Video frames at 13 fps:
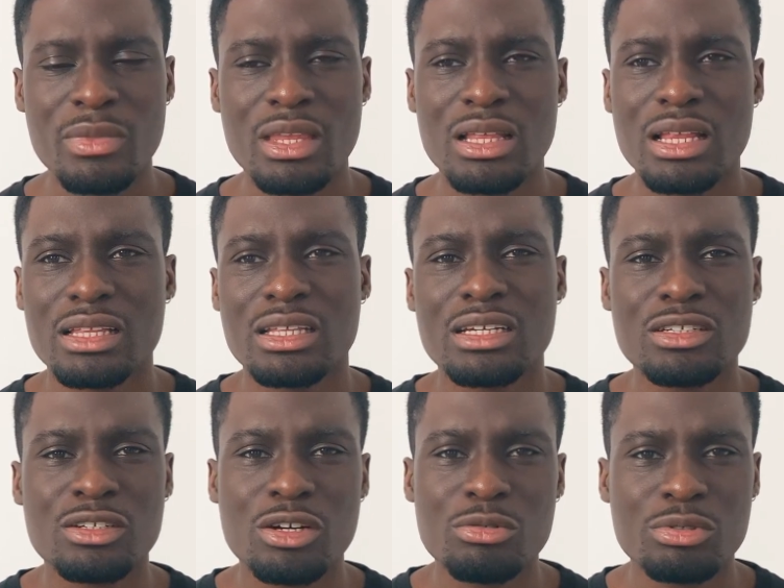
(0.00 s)
Like they can
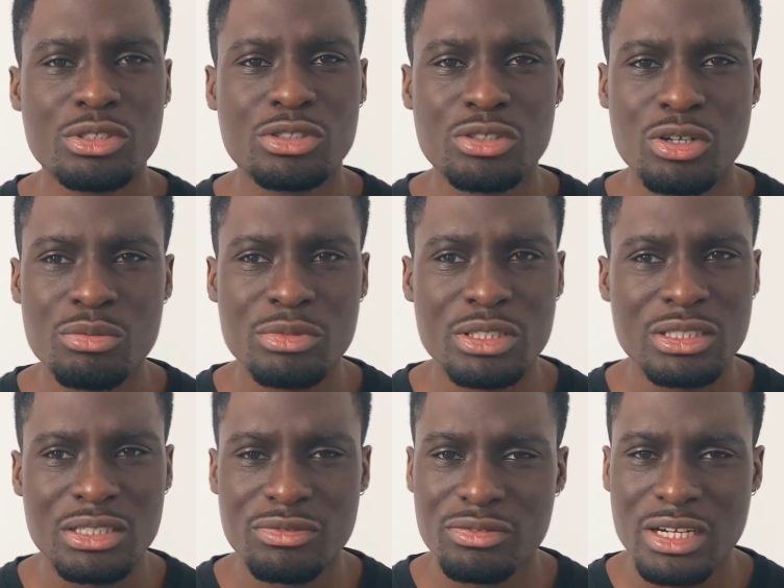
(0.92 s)
go with so many
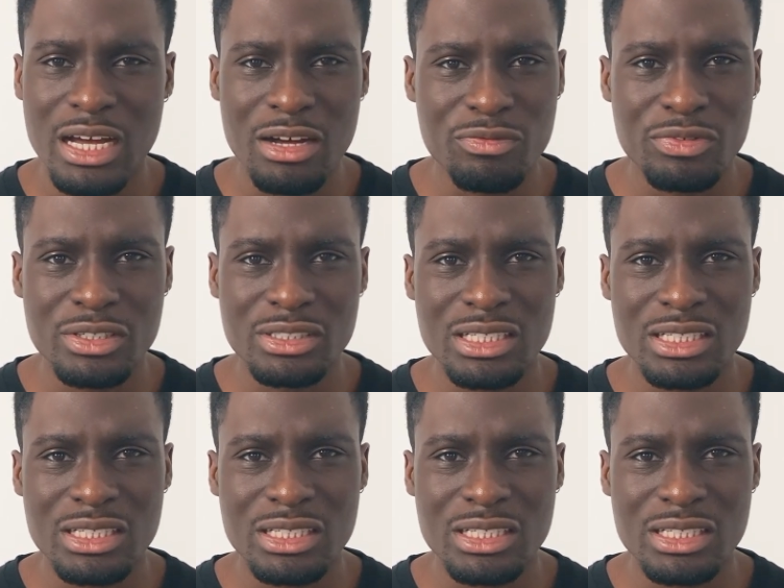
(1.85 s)
different outfits,